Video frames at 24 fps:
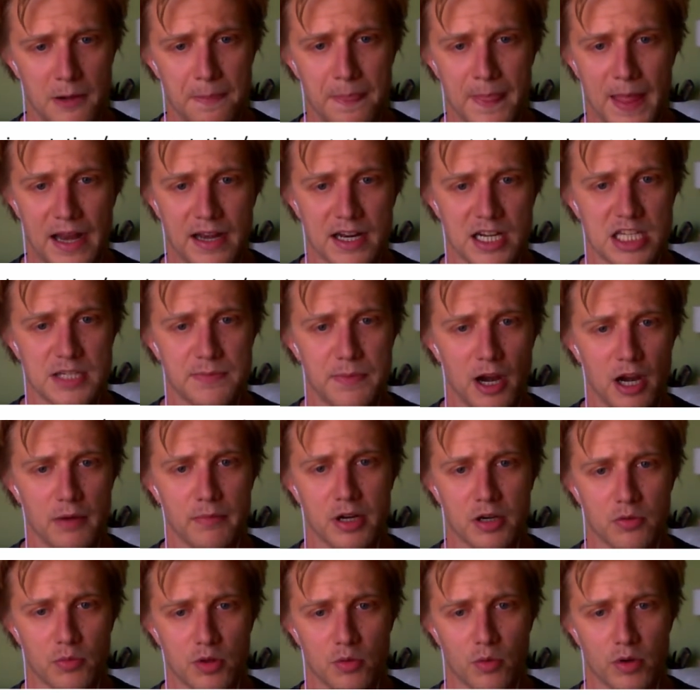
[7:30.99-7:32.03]
and experiment
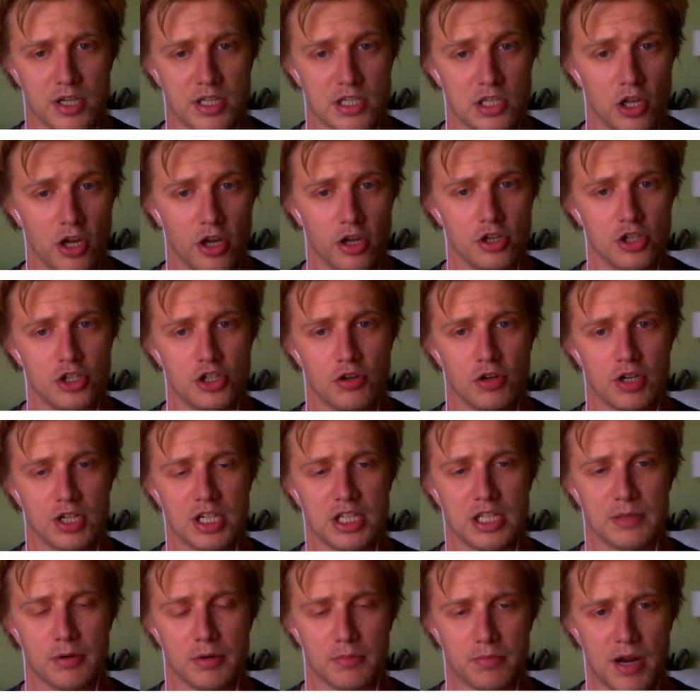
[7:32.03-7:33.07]
with what is learned during
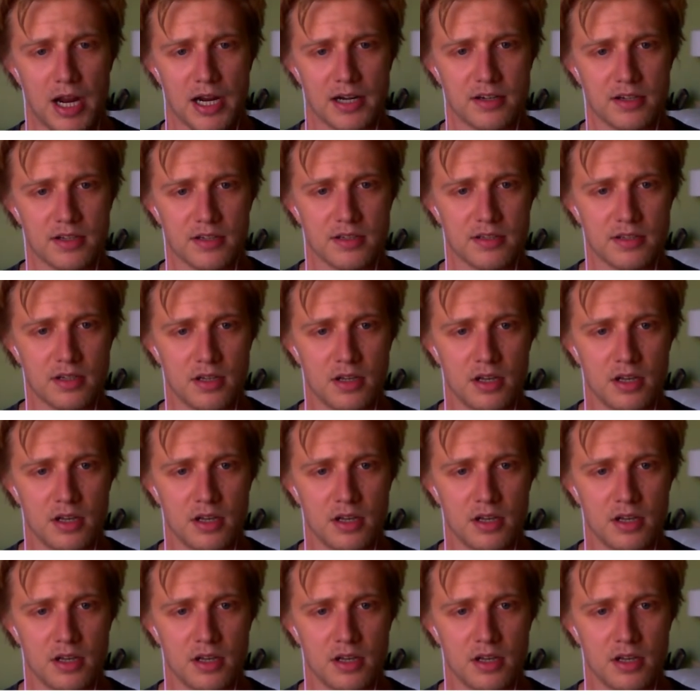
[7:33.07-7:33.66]
deliberate practice.